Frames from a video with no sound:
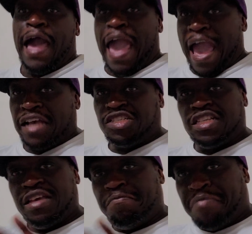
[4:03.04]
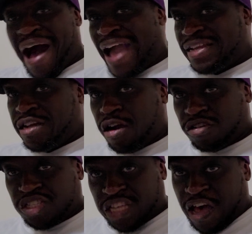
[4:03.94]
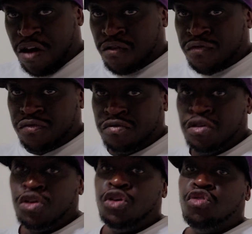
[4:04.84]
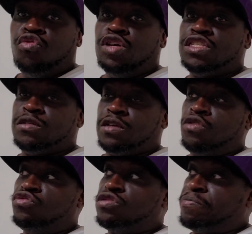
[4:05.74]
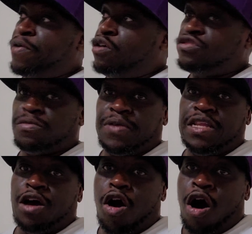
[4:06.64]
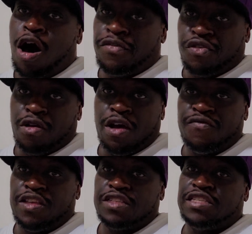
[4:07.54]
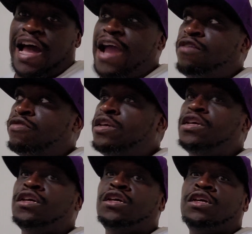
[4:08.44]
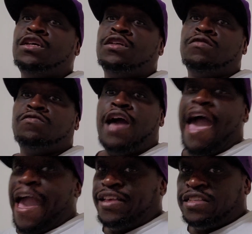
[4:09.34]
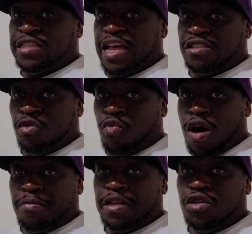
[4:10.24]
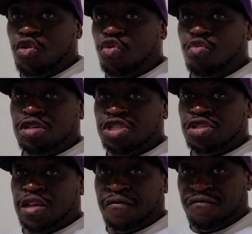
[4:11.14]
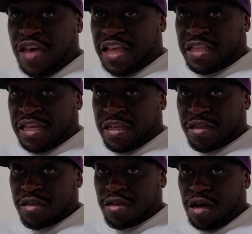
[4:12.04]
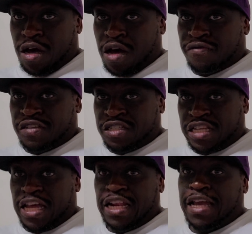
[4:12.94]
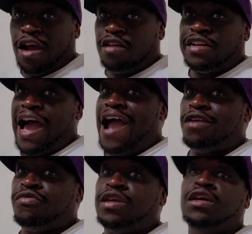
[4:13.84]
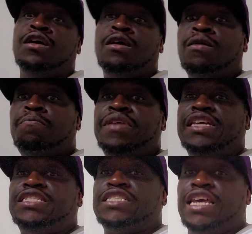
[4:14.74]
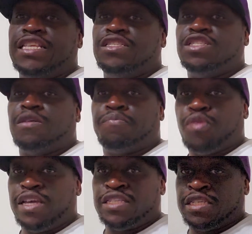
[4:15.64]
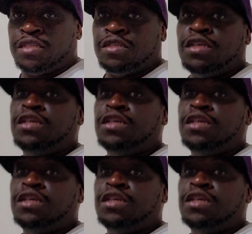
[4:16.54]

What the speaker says: Ashley Biden herself, who's supposed to be the author of this diary, asks that the woman who was convicted of stealing her diary be sentenced to prison.